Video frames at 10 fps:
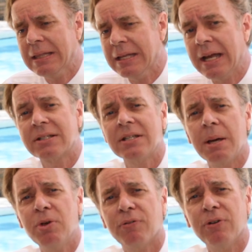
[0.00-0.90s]
the next
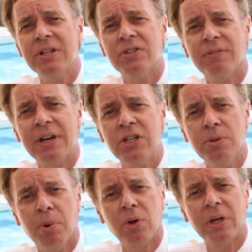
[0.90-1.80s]
time your friends
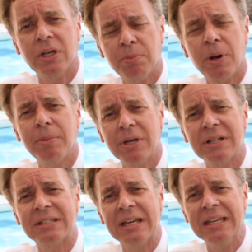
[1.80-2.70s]
invite you bowling, you're probably
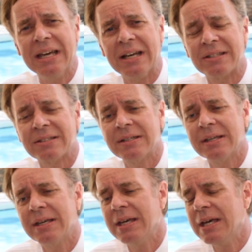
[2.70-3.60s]
going to say yes.
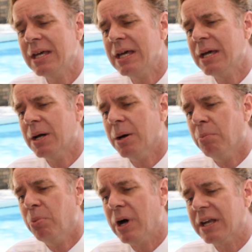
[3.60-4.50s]

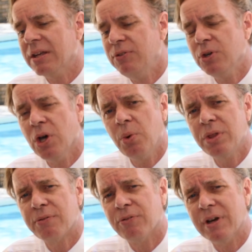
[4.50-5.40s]
But if you go
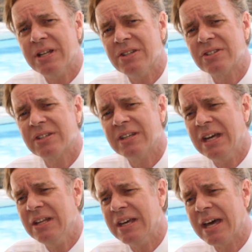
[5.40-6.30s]
with your friends
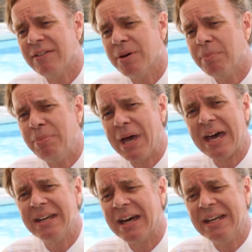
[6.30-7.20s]
and you have a
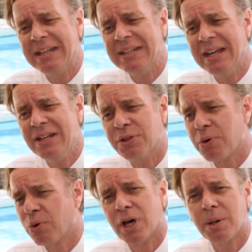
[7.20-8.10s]
bad night and you
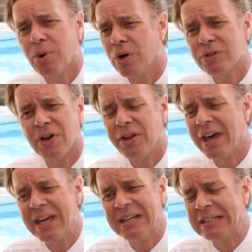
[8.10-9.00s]
throw gutter balls all
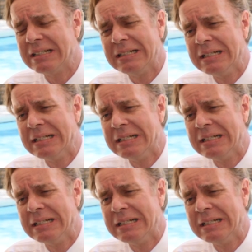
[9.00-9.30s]
night,